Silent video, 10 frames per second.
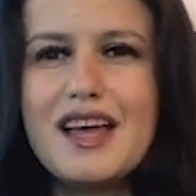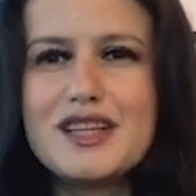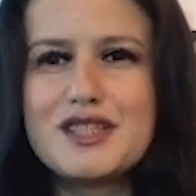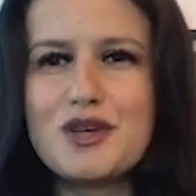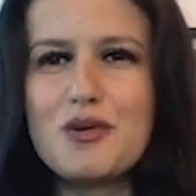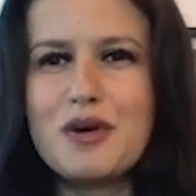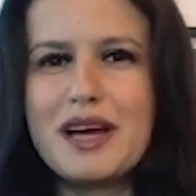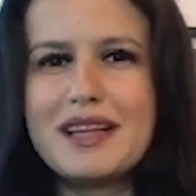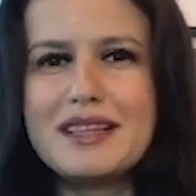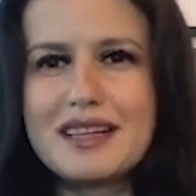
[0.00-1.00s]
So
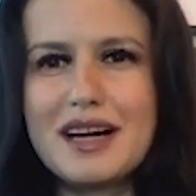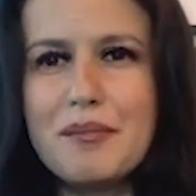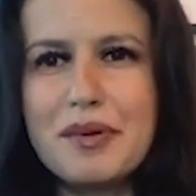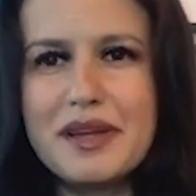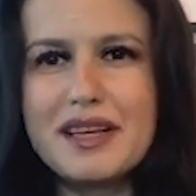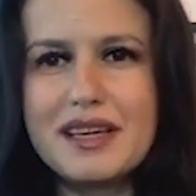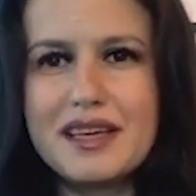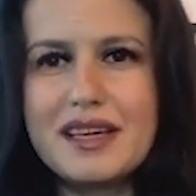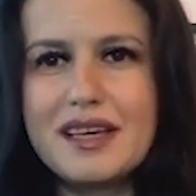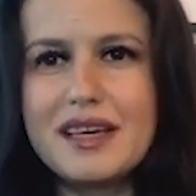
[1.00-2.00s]
the
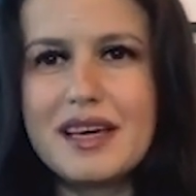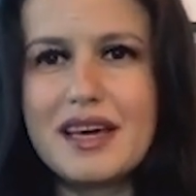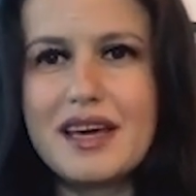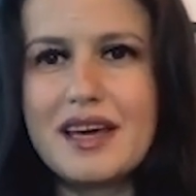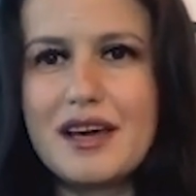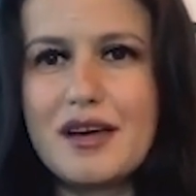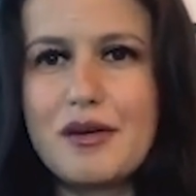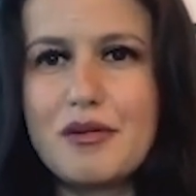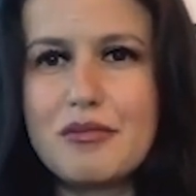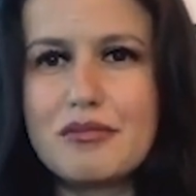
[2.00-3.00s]
company,
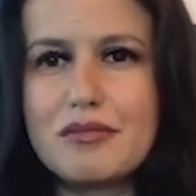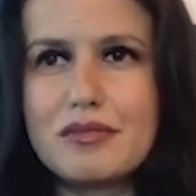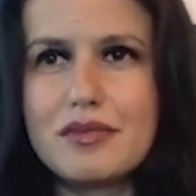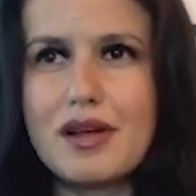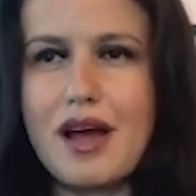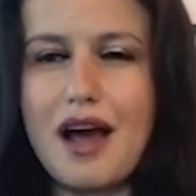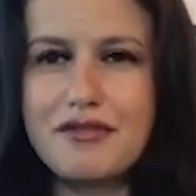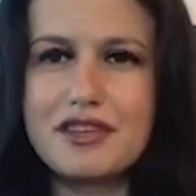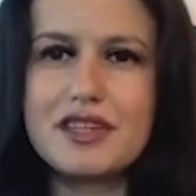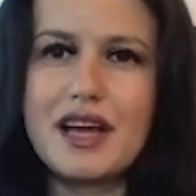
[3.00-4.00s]

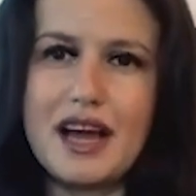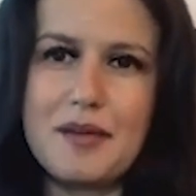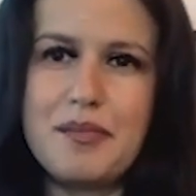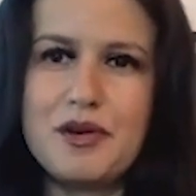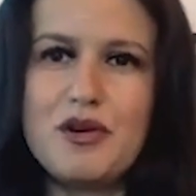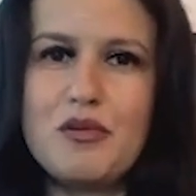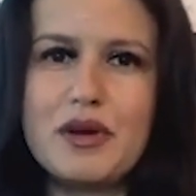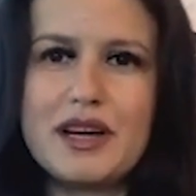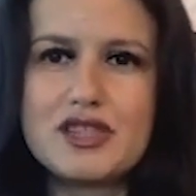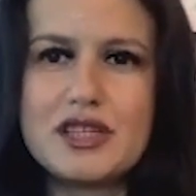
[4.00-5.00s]
after the IPO, we
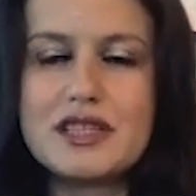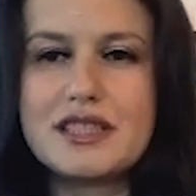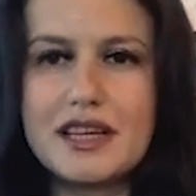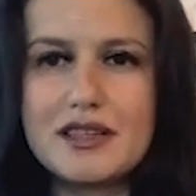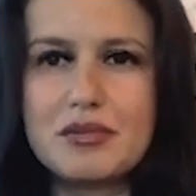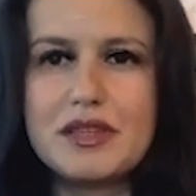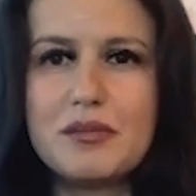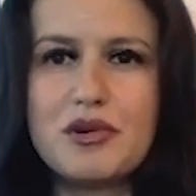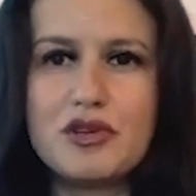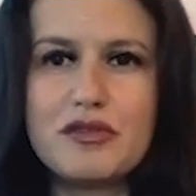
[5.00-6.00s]
actually sat with the
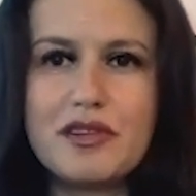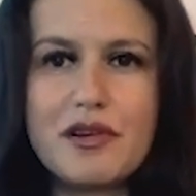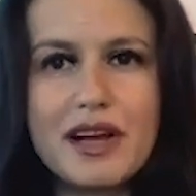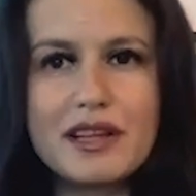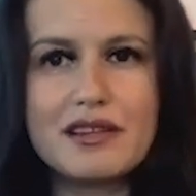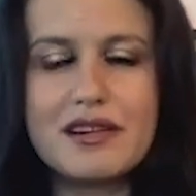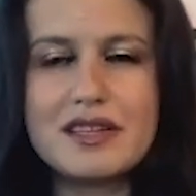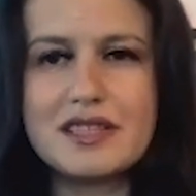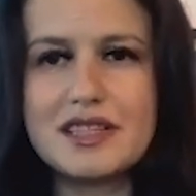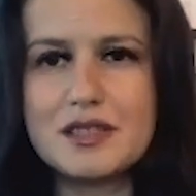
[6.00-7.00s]
board of directors
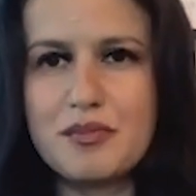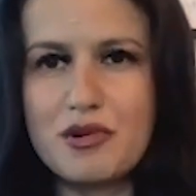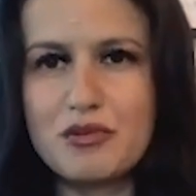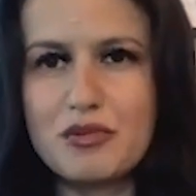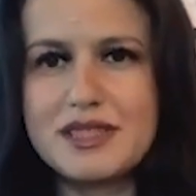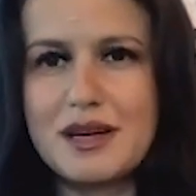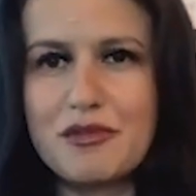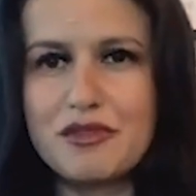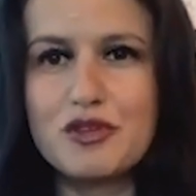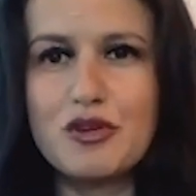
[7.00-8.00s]
and spoke with some of
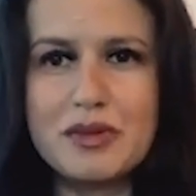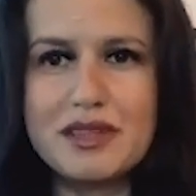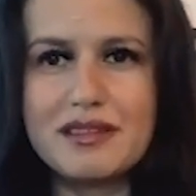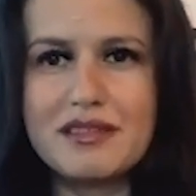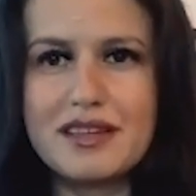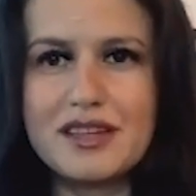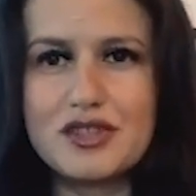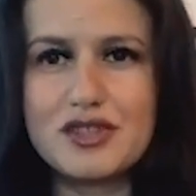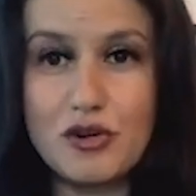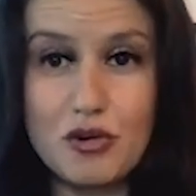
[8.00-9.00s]
the dominant
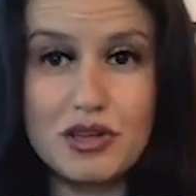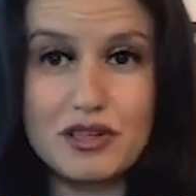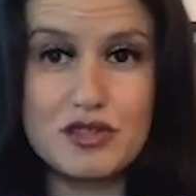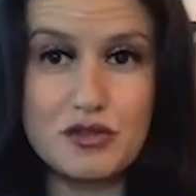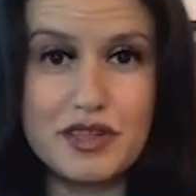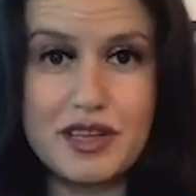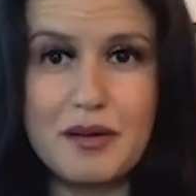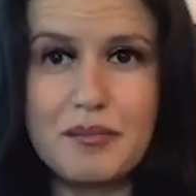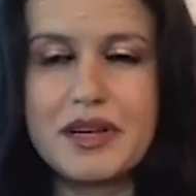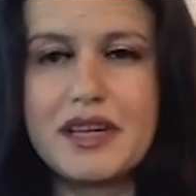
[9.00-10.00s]
shareholders of the
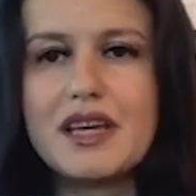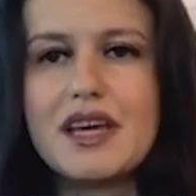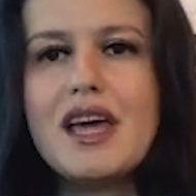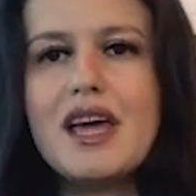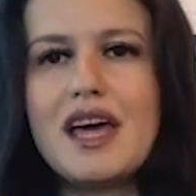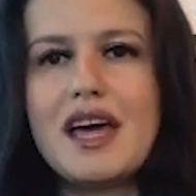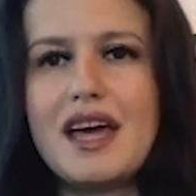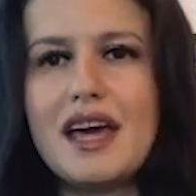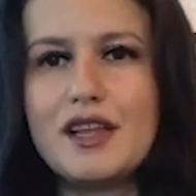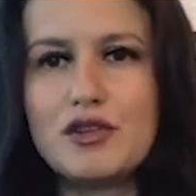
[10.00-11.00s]
company
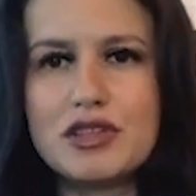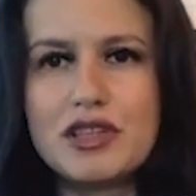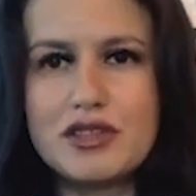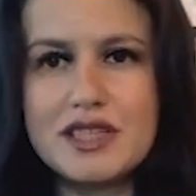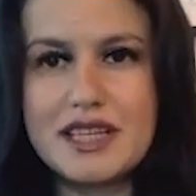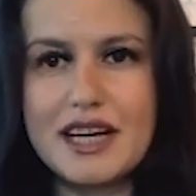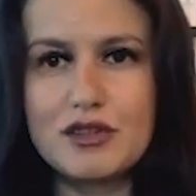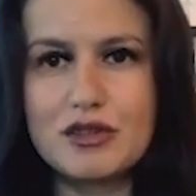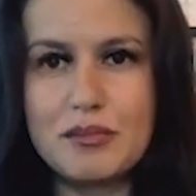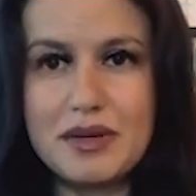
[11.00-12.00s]
in order to decide
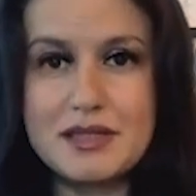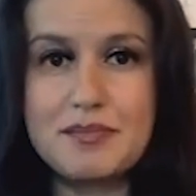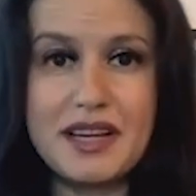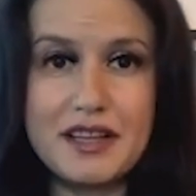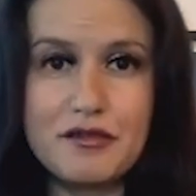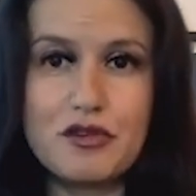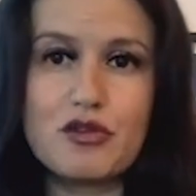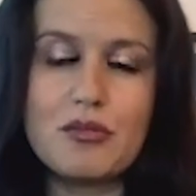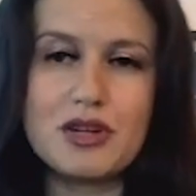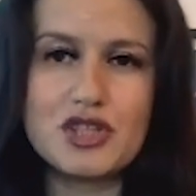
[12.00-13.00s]
on the best plan for
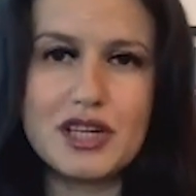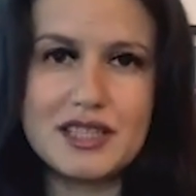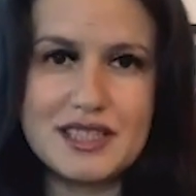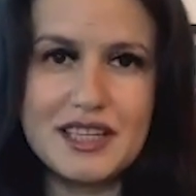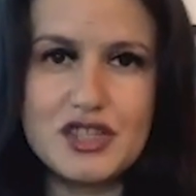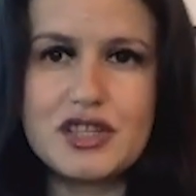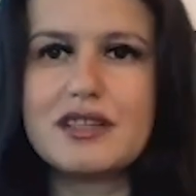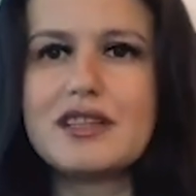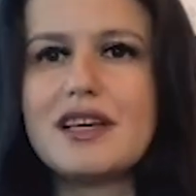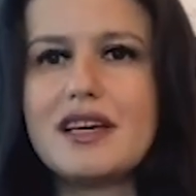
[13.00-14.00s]

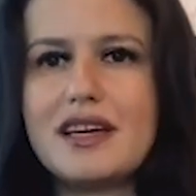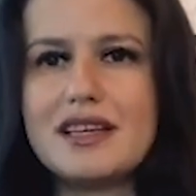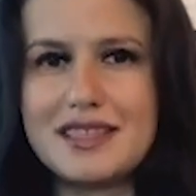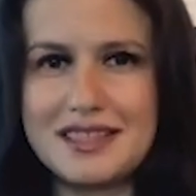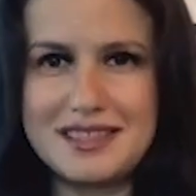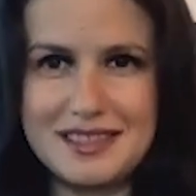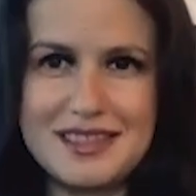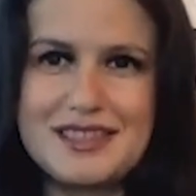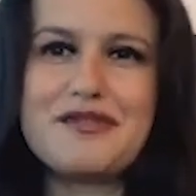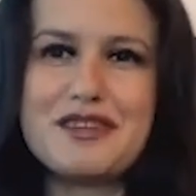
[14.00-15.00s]
commercialization, since it's
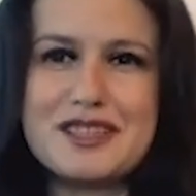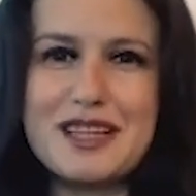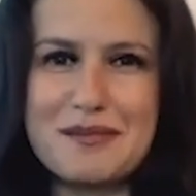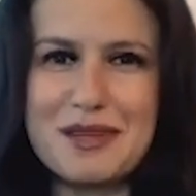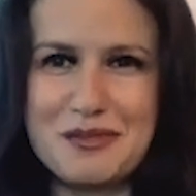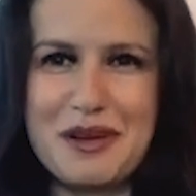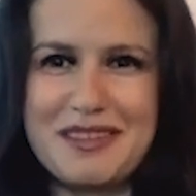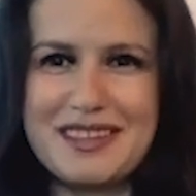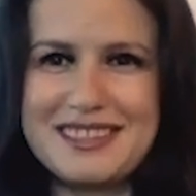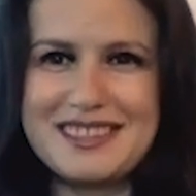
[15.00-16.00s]
the first time that wave
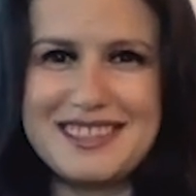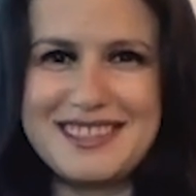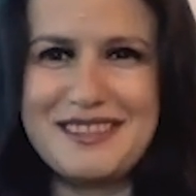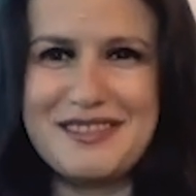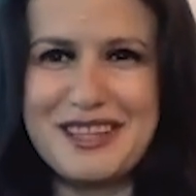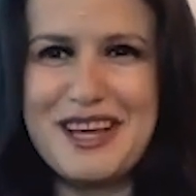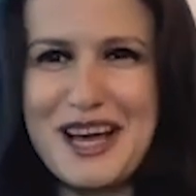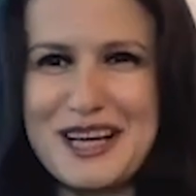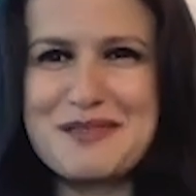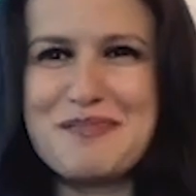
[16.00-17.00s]
energy is even
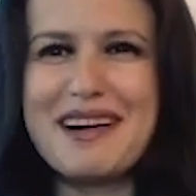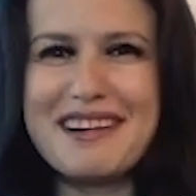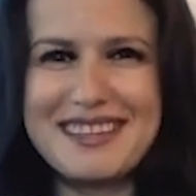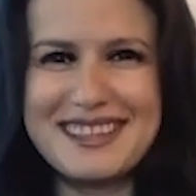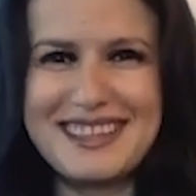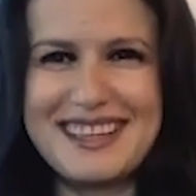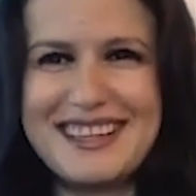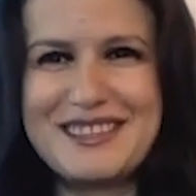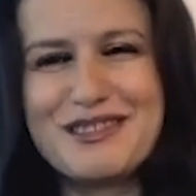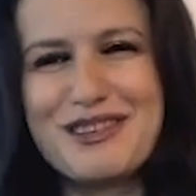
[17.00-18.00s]
aspiring
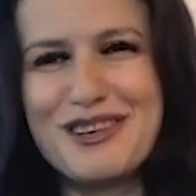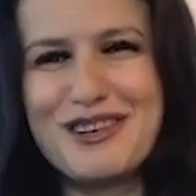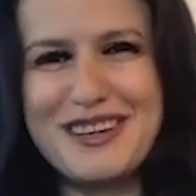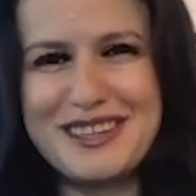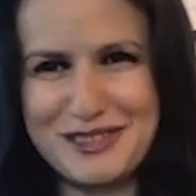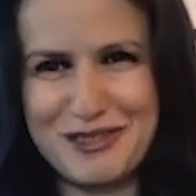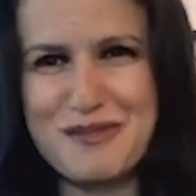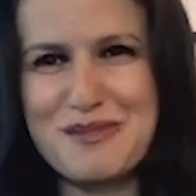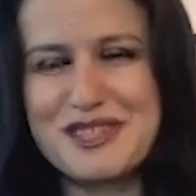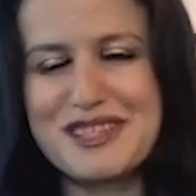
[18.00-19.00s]
to go to
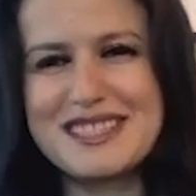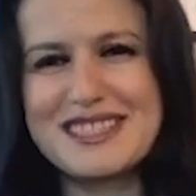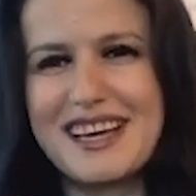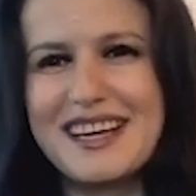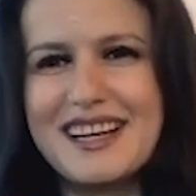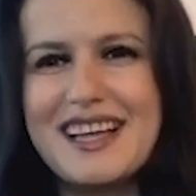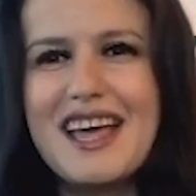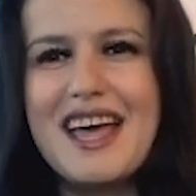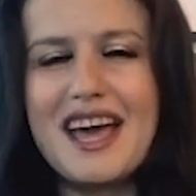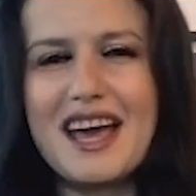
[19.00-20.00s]
commercial scale.
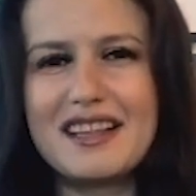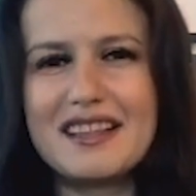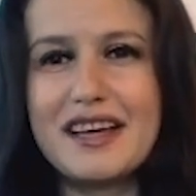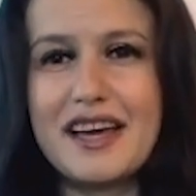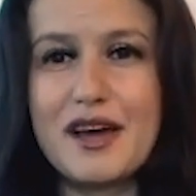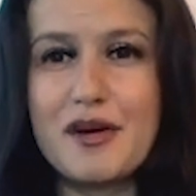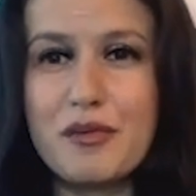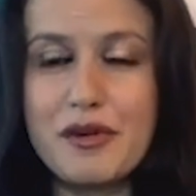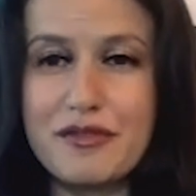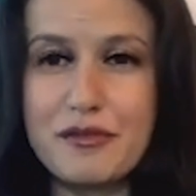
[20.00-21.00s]
And
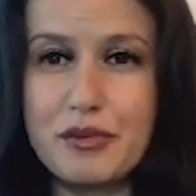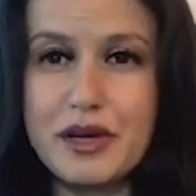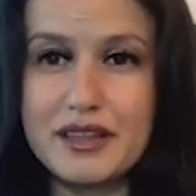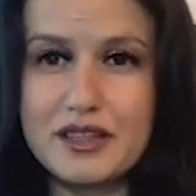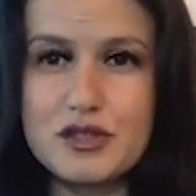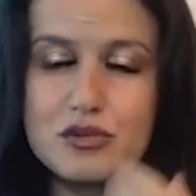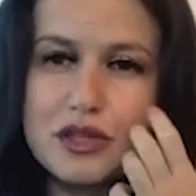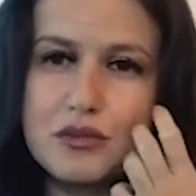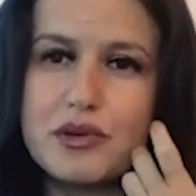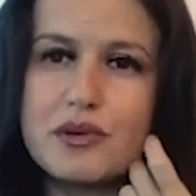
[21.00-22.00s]
we understood
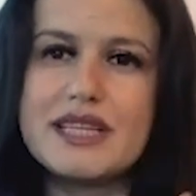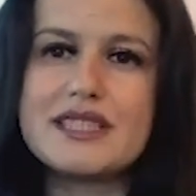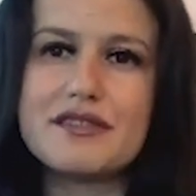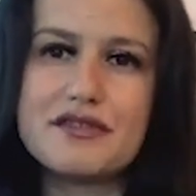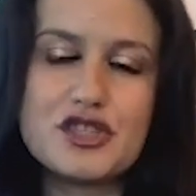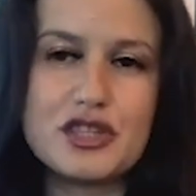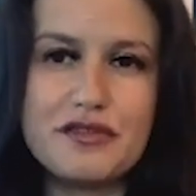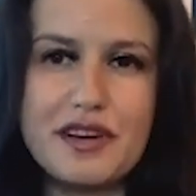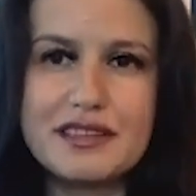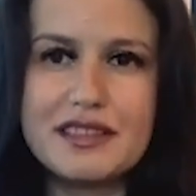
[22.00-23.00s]
that we raised sufficient
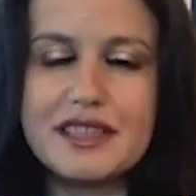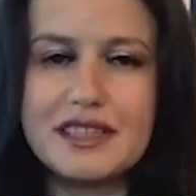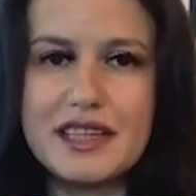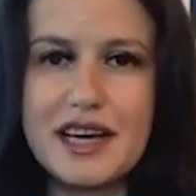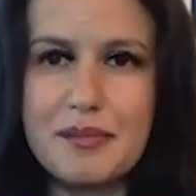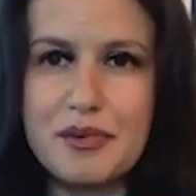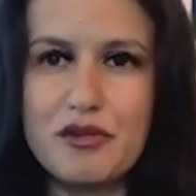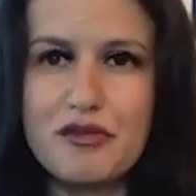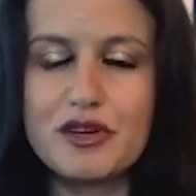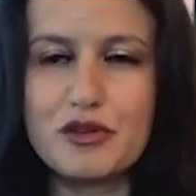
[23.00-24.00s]
funding in the
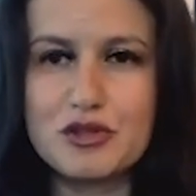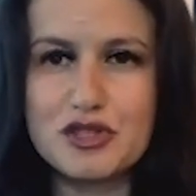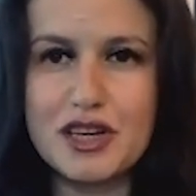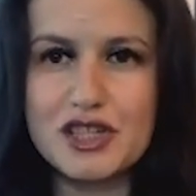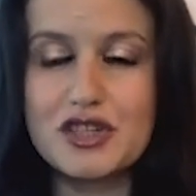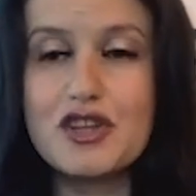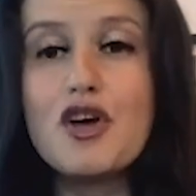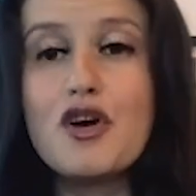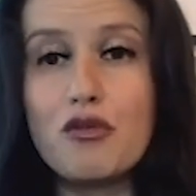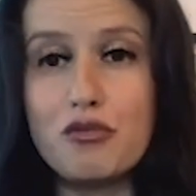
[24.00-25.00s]
IPO for the construction
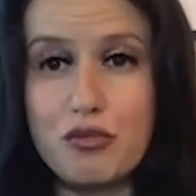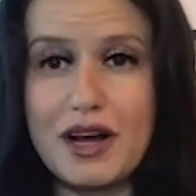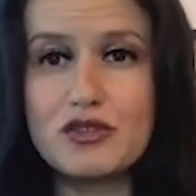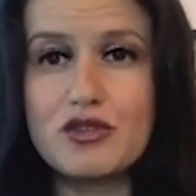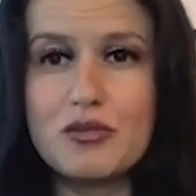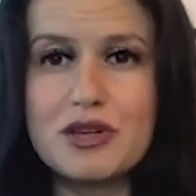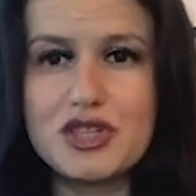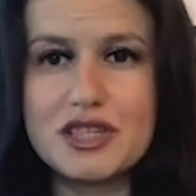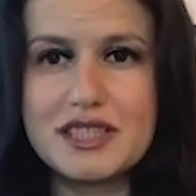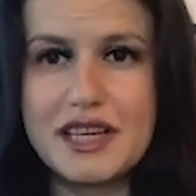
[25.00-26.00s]
of 1
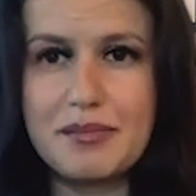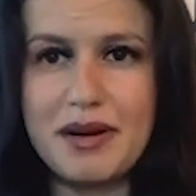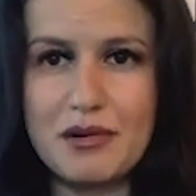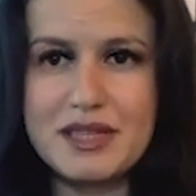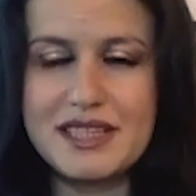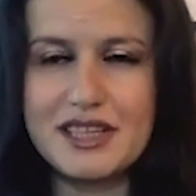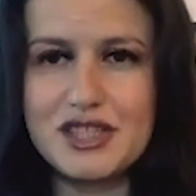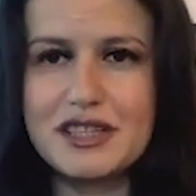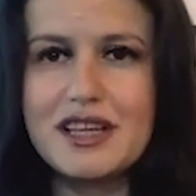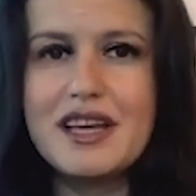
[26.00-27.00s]
commercial scale power
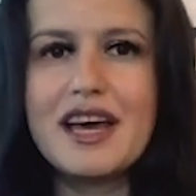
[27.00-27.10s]
station.